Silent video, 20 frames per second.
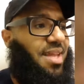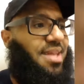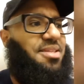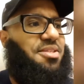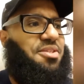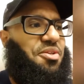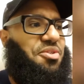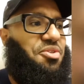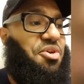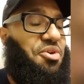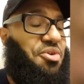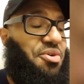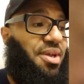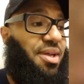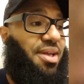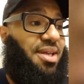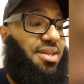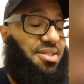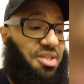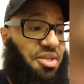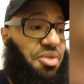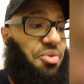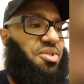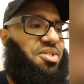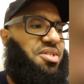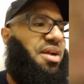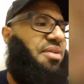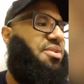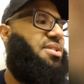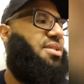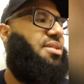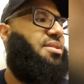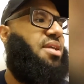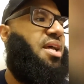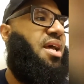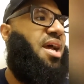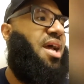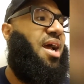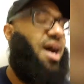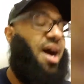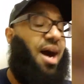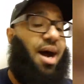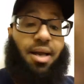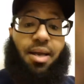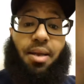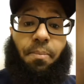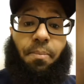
These continuous charities are